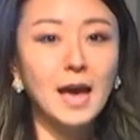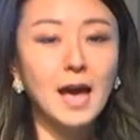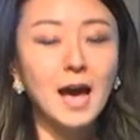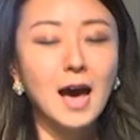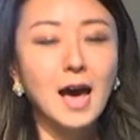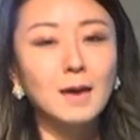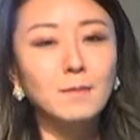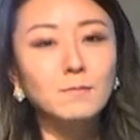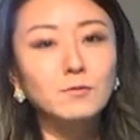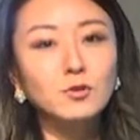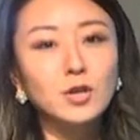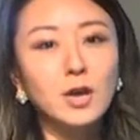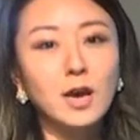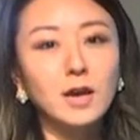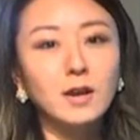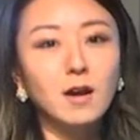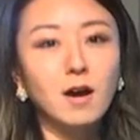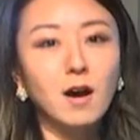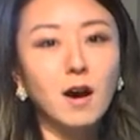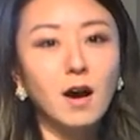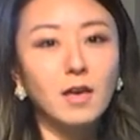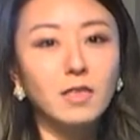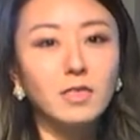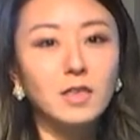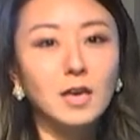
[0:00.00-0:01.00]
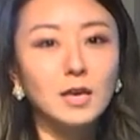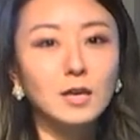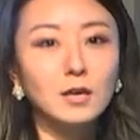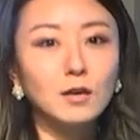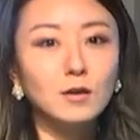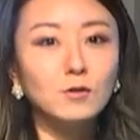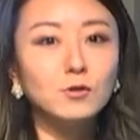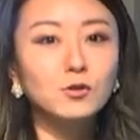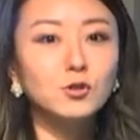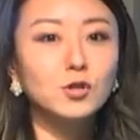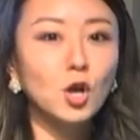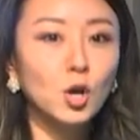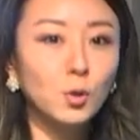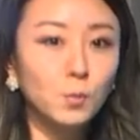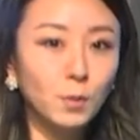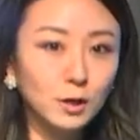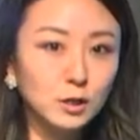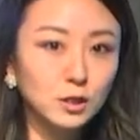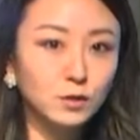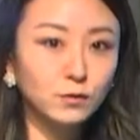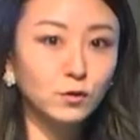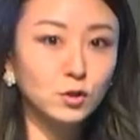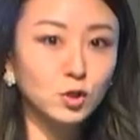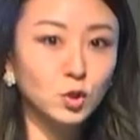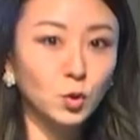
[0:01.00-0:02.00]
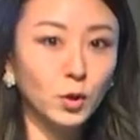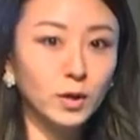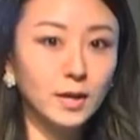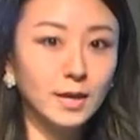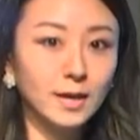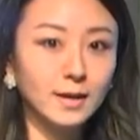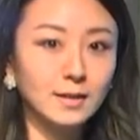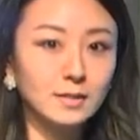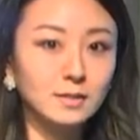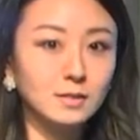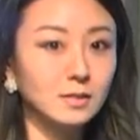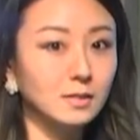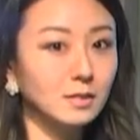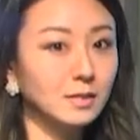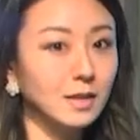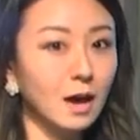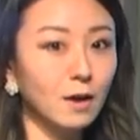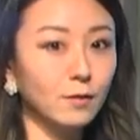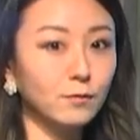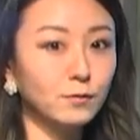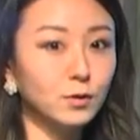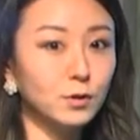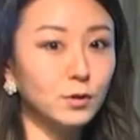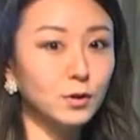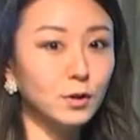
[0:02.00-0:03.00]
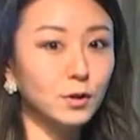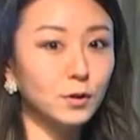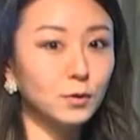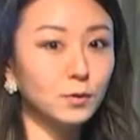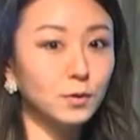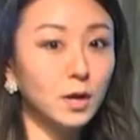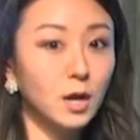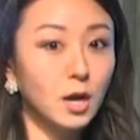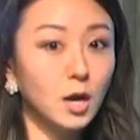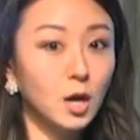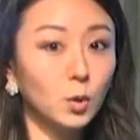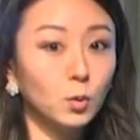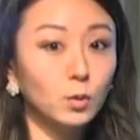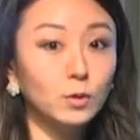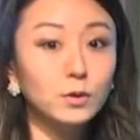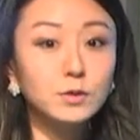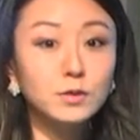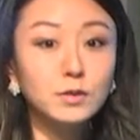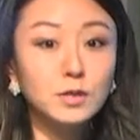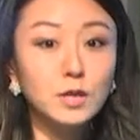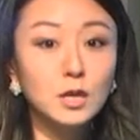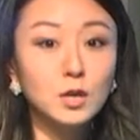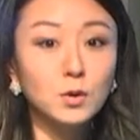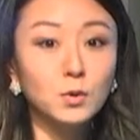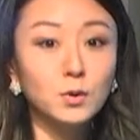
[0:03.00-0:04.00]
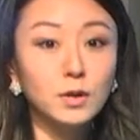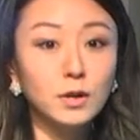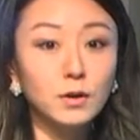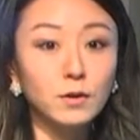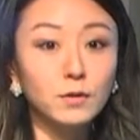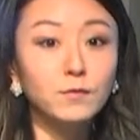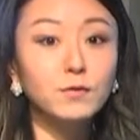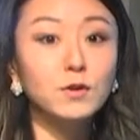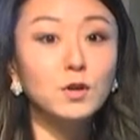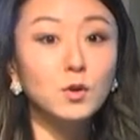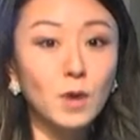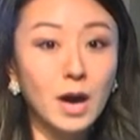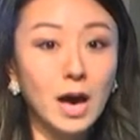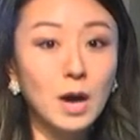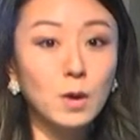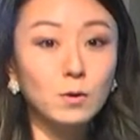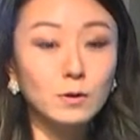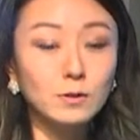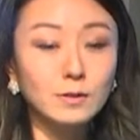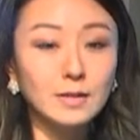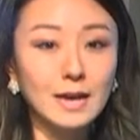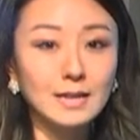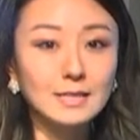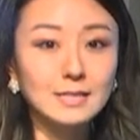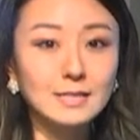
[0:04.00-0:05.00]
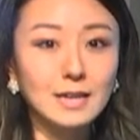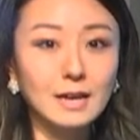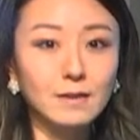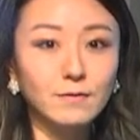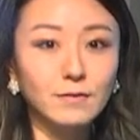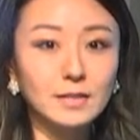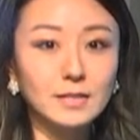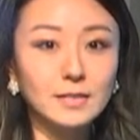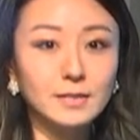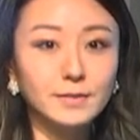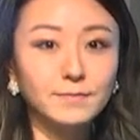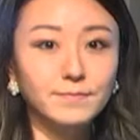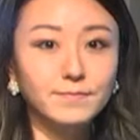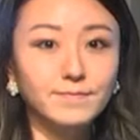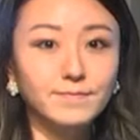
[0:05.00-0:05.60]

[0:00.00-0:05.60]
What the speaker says: I'm Jen Ah. Thank you so much for joining us this afternoon. We'll see you in a few hours at 7.